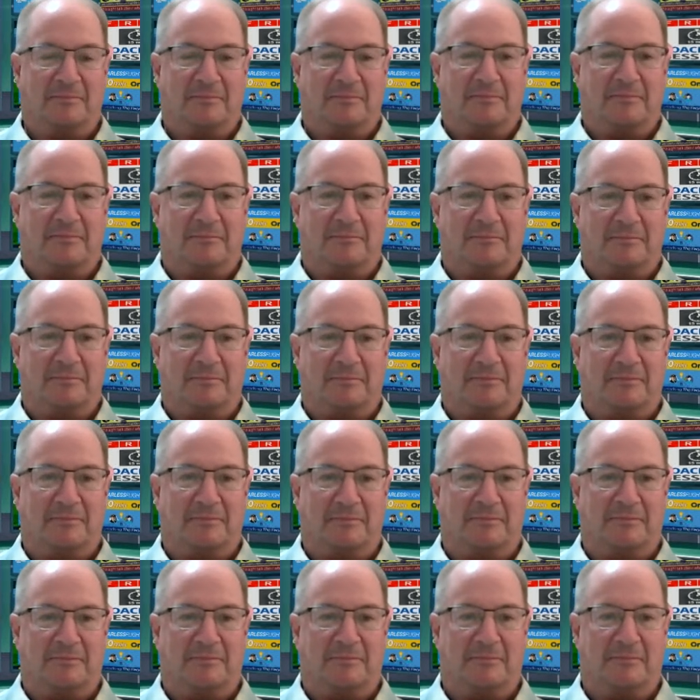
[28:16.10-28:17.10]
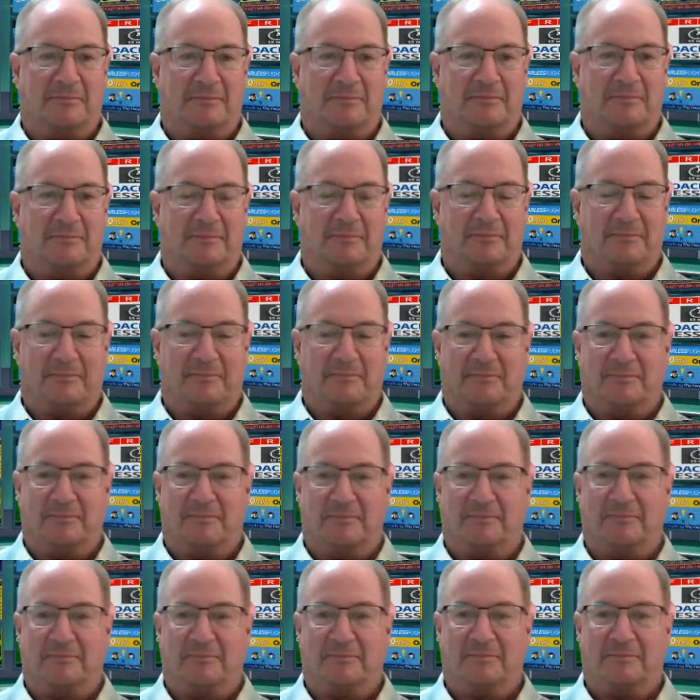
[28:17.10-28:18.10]

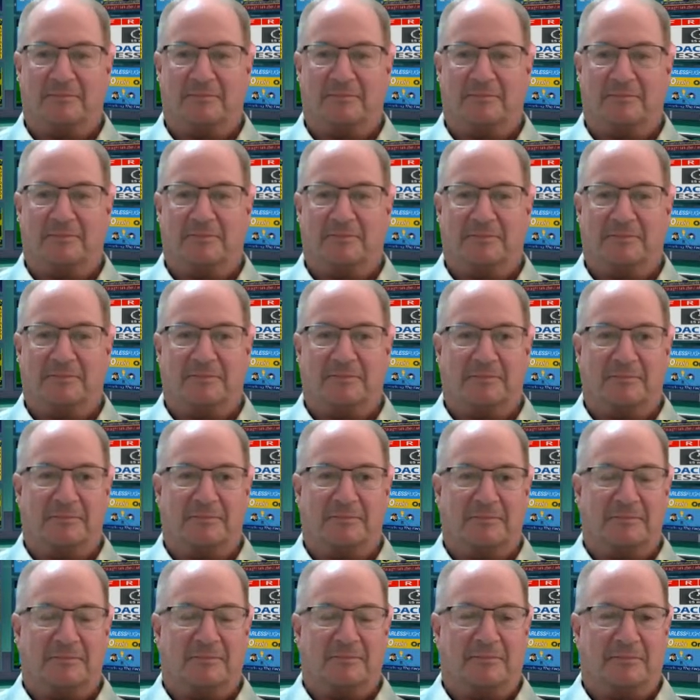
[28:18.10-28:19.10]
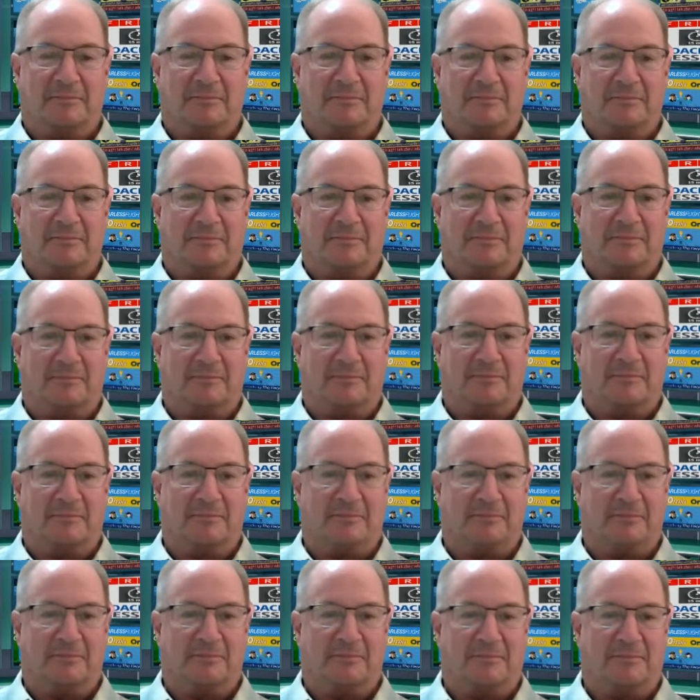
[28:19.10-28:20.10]

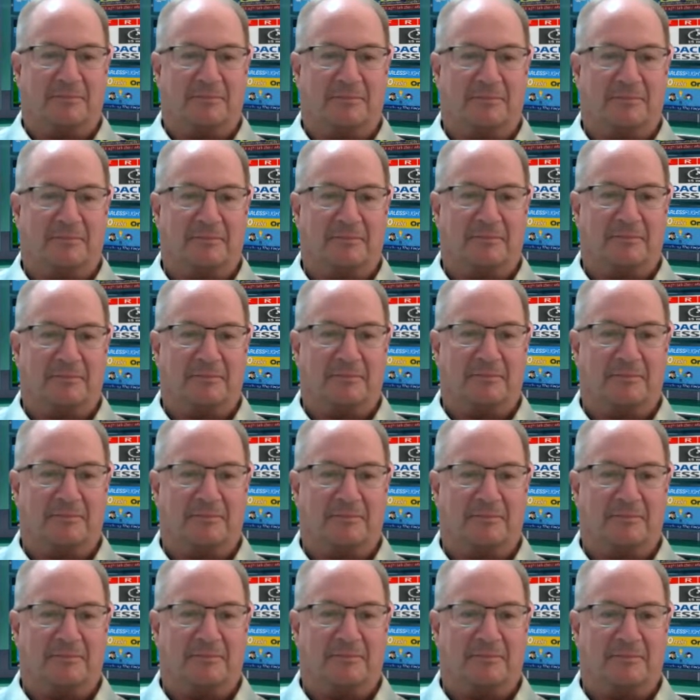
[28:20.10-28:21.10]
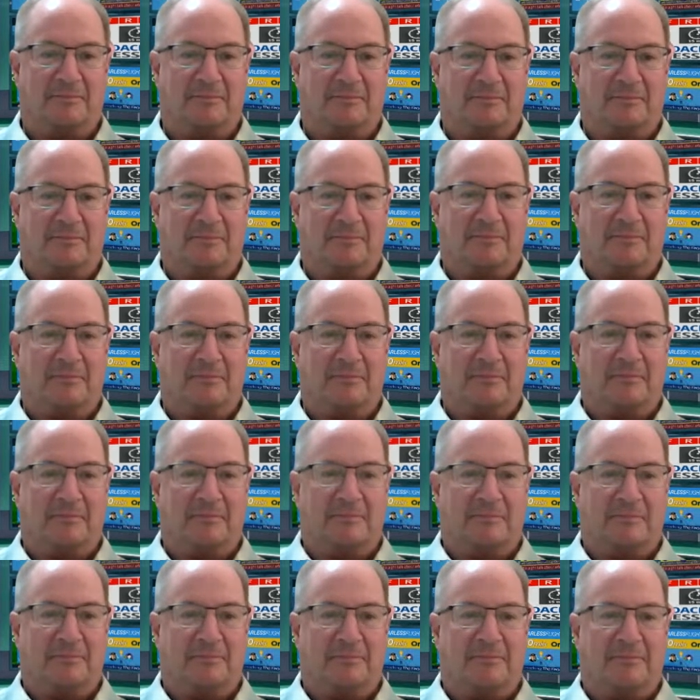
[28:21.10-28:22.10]

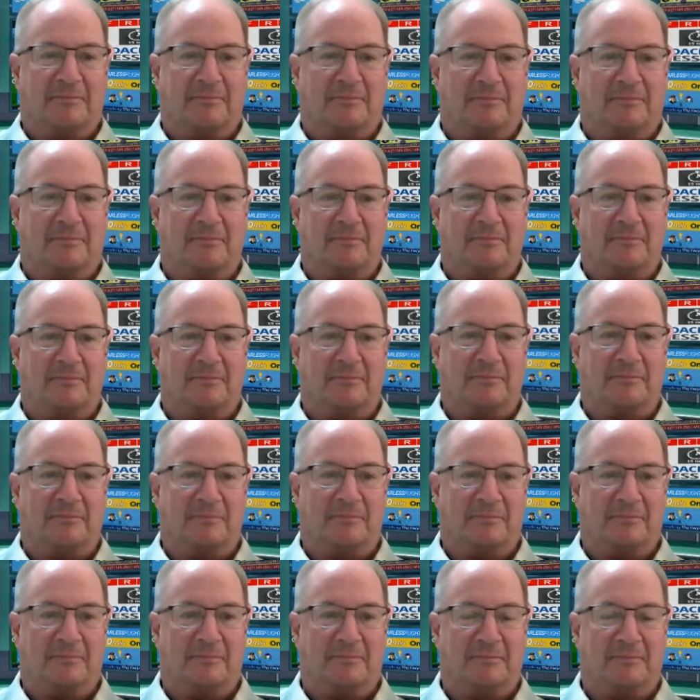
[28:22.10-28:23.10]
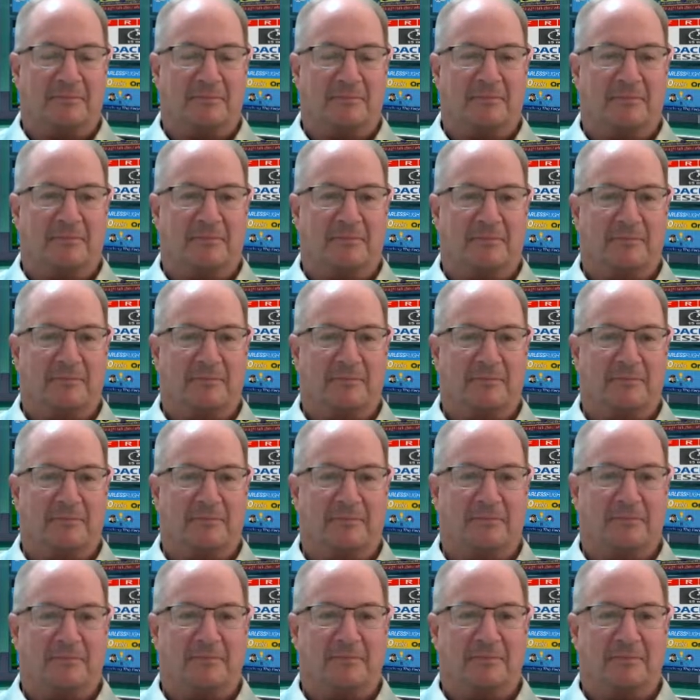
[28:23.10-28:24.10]
(not speaking)